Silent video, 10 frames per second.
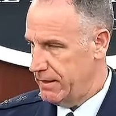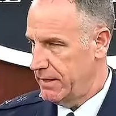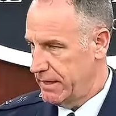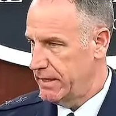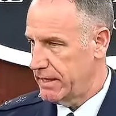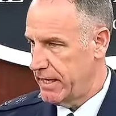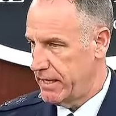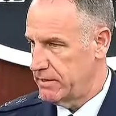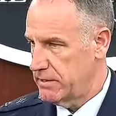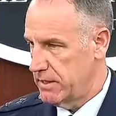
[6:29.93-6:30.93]

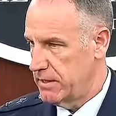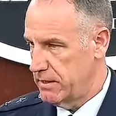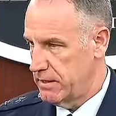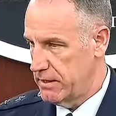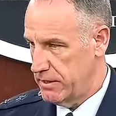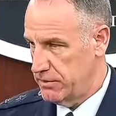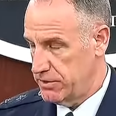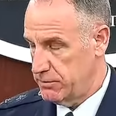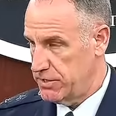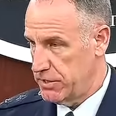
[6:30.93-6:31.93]
indicates that there's
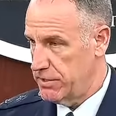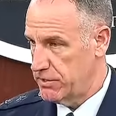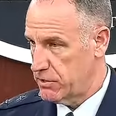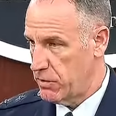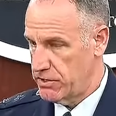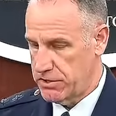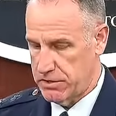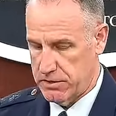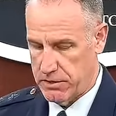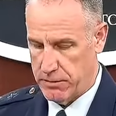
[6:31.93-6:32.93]
some serious
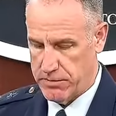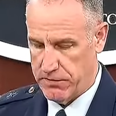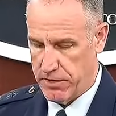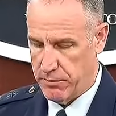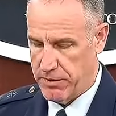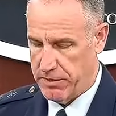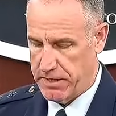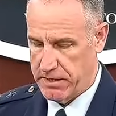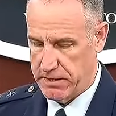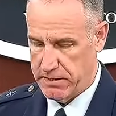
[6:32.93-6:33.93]
questions in terms of their
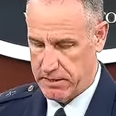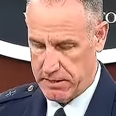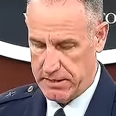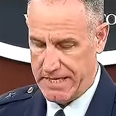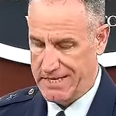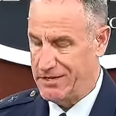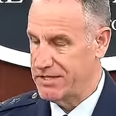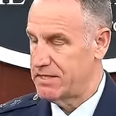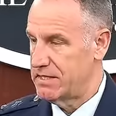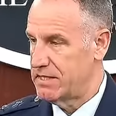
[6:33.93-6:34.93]
ability to continue to
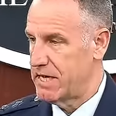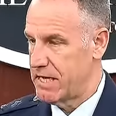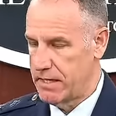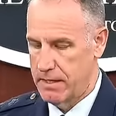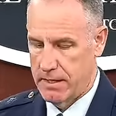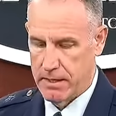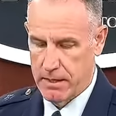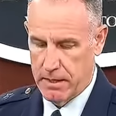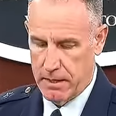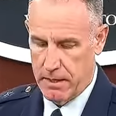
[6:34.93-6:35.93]
sustain
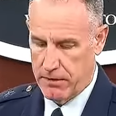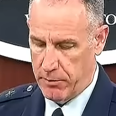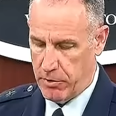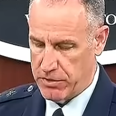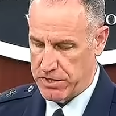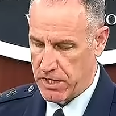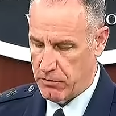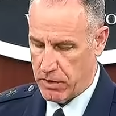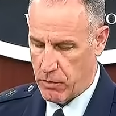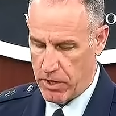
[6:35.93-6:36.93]
their personnel
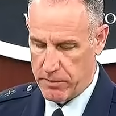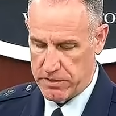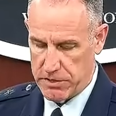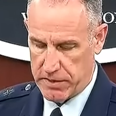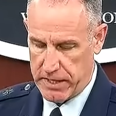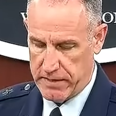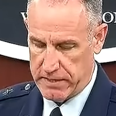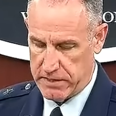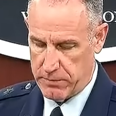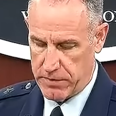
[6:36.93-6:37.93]
requirements. So again,
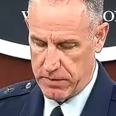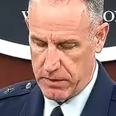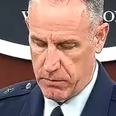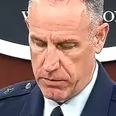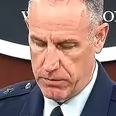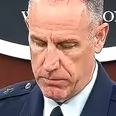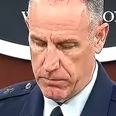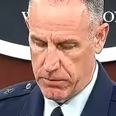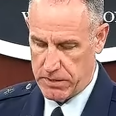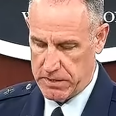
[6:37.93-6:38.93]
that's something that we'll
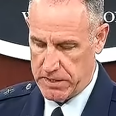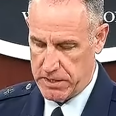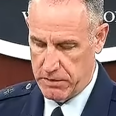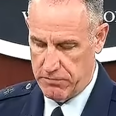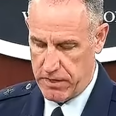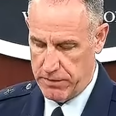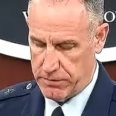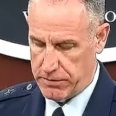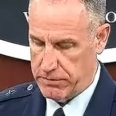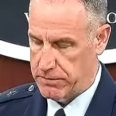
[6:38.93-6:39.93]
continue to follow
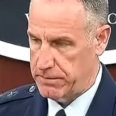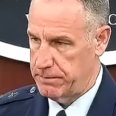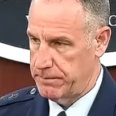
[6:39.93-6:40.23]
closely.